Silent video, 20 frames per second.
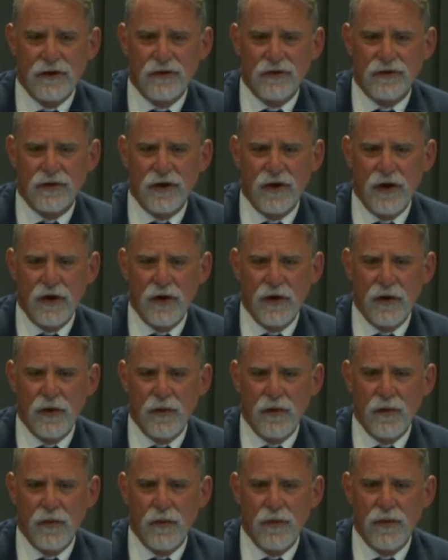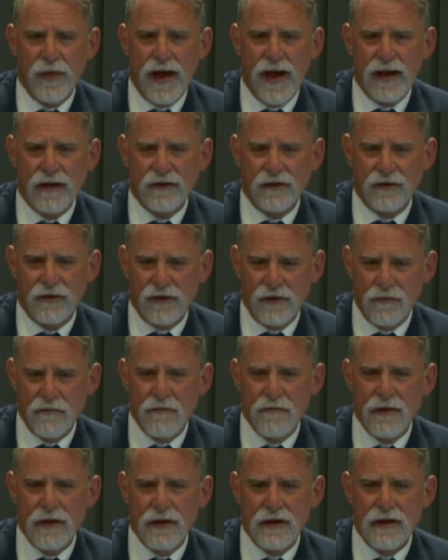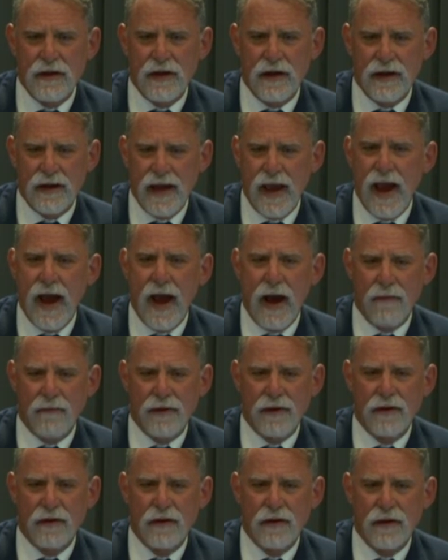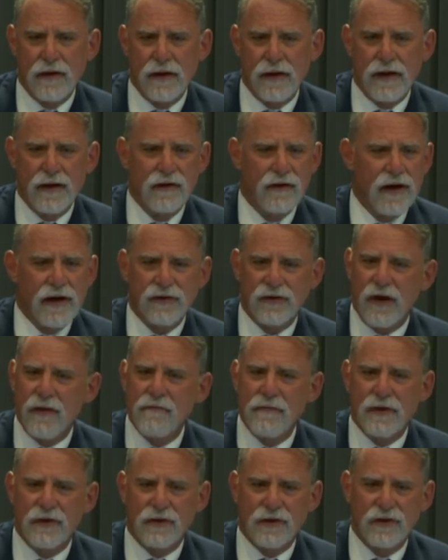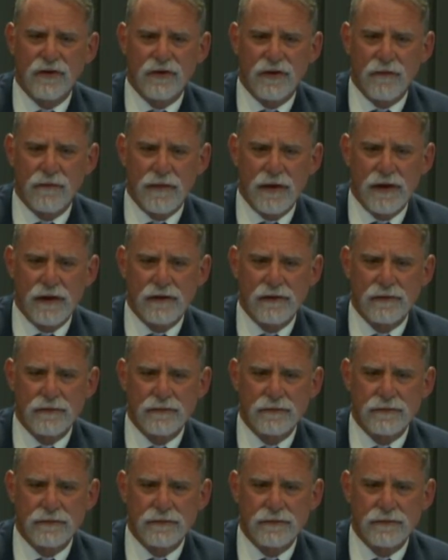So that's, to me, a gap, unless I'm missing something.